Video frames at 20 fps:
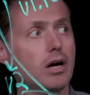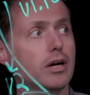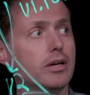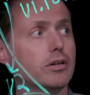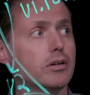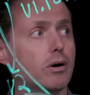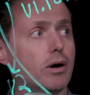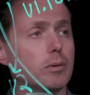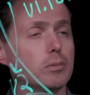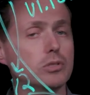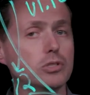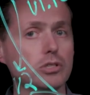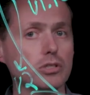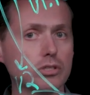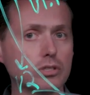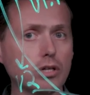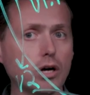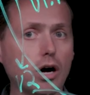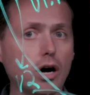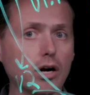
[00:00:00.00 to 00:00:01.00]
you know, I was
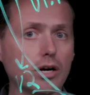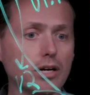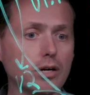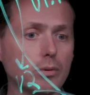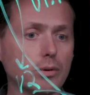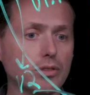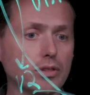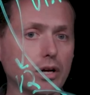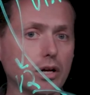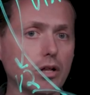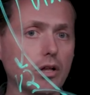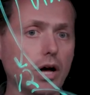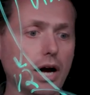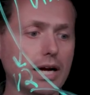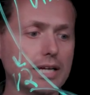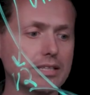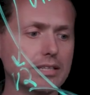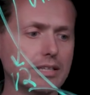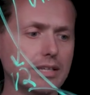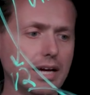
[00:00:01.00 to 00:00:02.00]
just talking with a
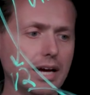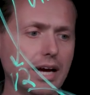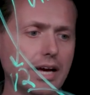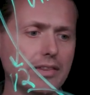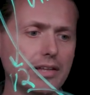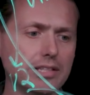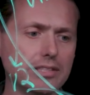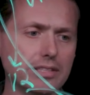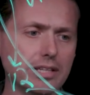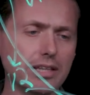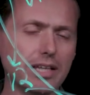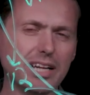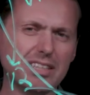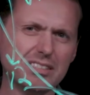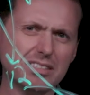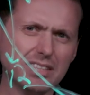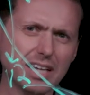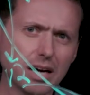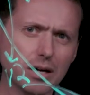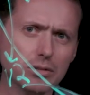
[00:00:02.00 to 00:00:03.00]
client today and they said, that
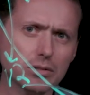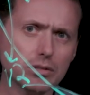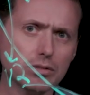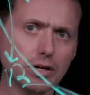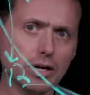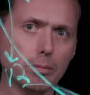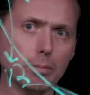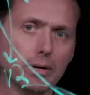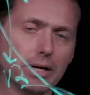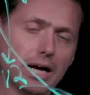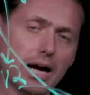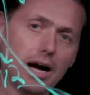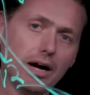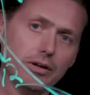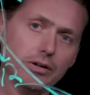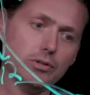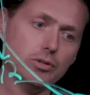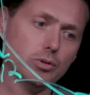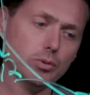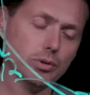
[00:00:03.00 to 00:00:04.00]
sounds great, but how
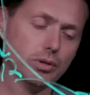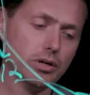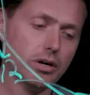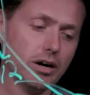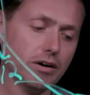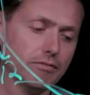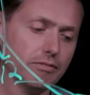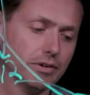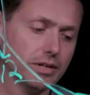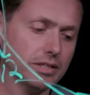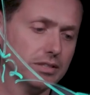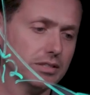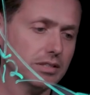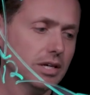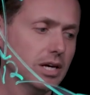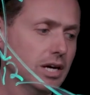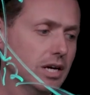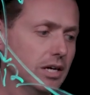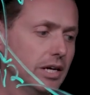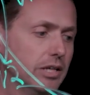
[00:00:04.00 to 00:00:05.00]
do you do it with confidence?
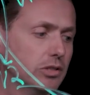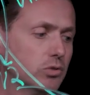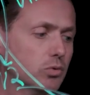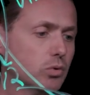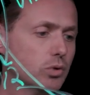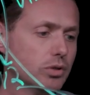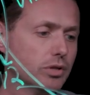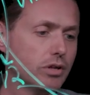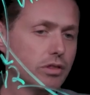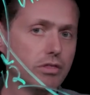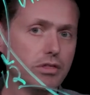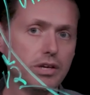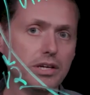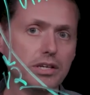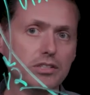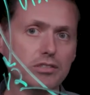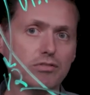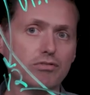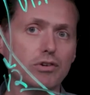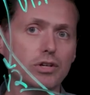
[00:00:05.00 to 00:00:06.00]
It's really
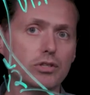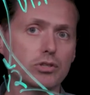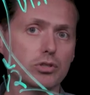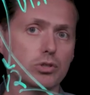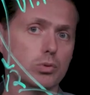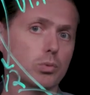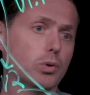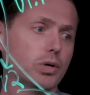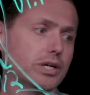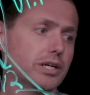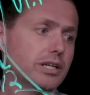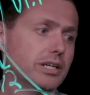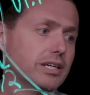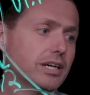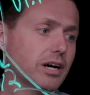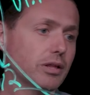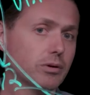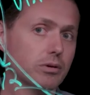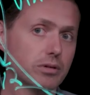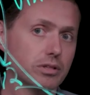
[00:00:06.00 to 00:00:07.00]
these features working
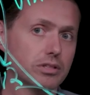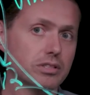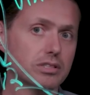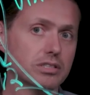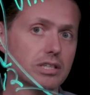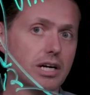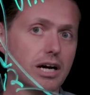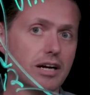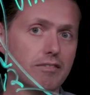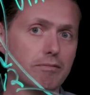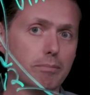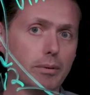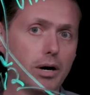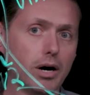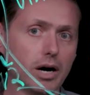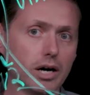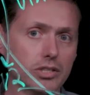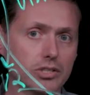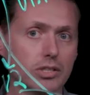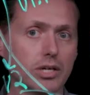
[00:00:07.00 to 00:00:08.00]
together in the design of
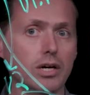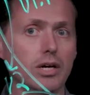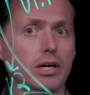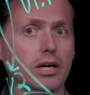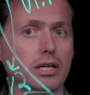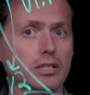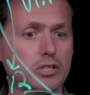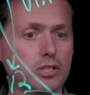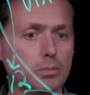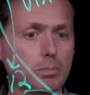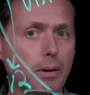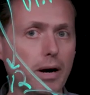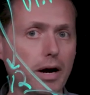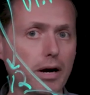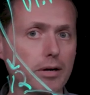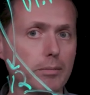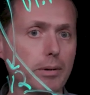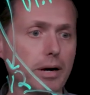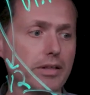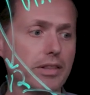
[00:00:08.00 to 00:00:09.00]
BOSH,
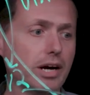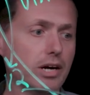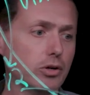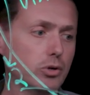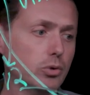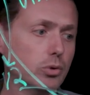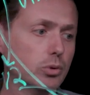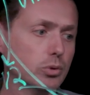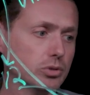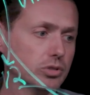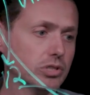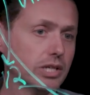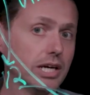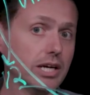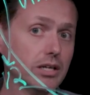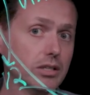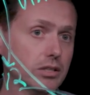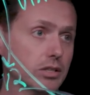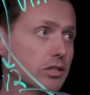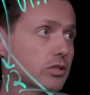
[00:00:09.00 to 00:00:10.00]
inspired by that Google
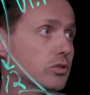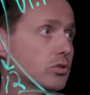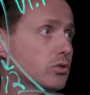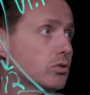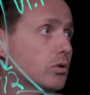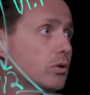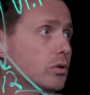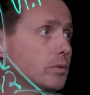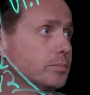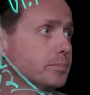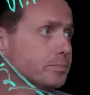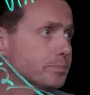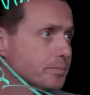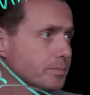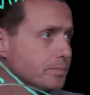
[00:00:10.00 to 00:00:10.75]
scale and control.